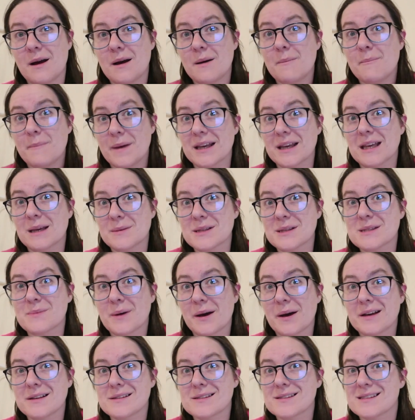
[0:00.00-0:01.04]
Making mince
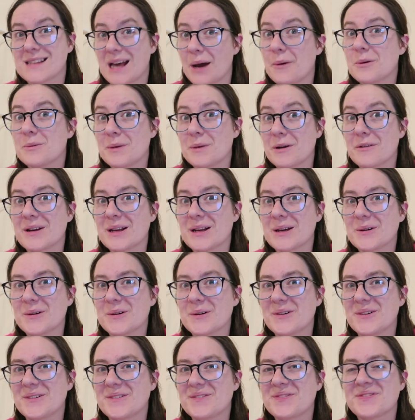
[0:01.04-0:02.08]
pies. That would be really cool.
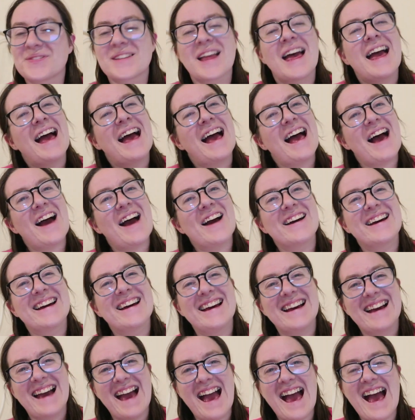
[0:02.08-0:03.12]

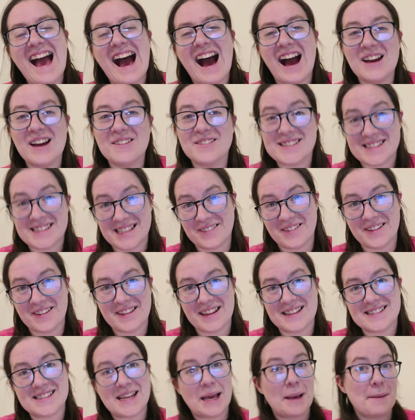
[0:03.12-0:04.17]
I will see you on
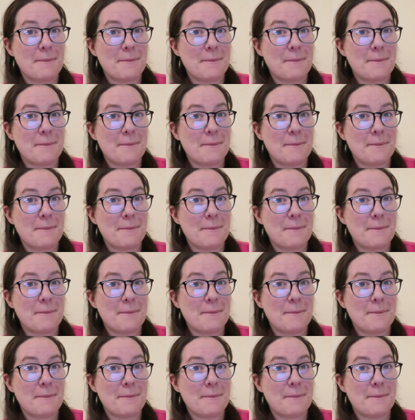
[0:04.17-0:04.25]
Thursday.